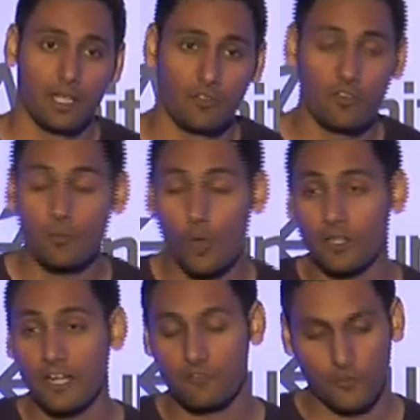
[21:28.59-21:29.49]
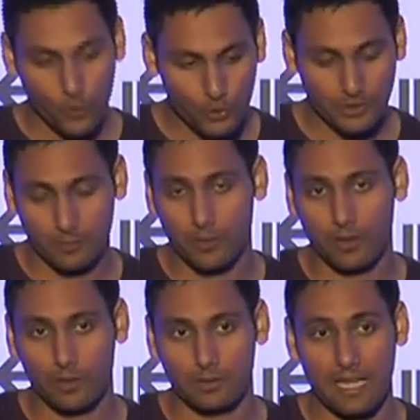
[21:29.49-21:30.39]
we were more confused
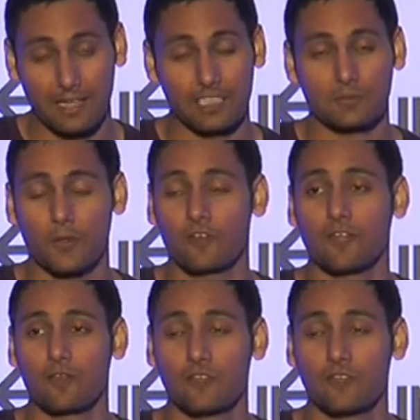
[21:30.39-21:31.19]
because at this point of time,